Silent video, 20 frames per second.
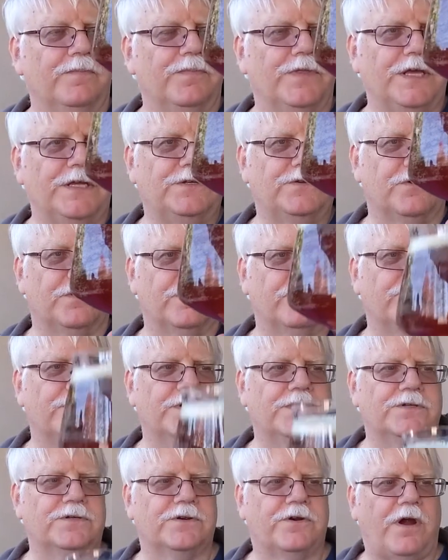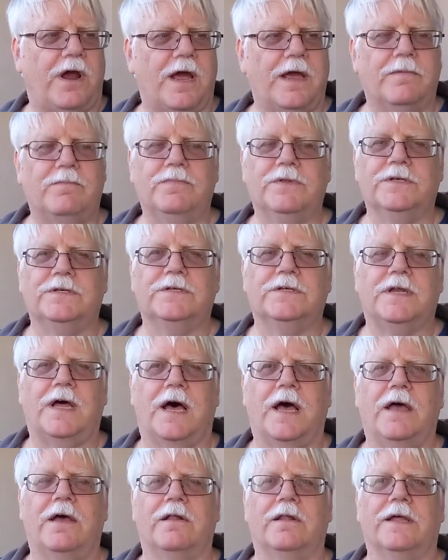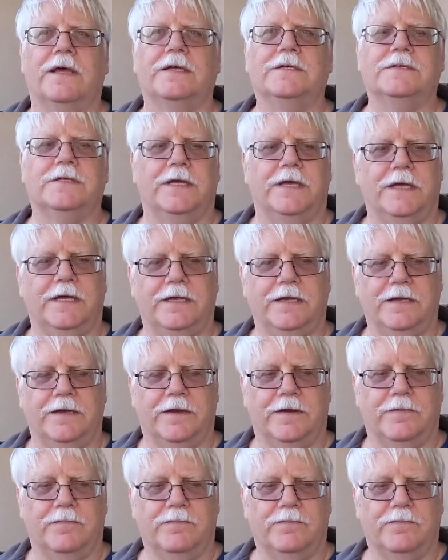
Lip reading: They sort of describe the style as as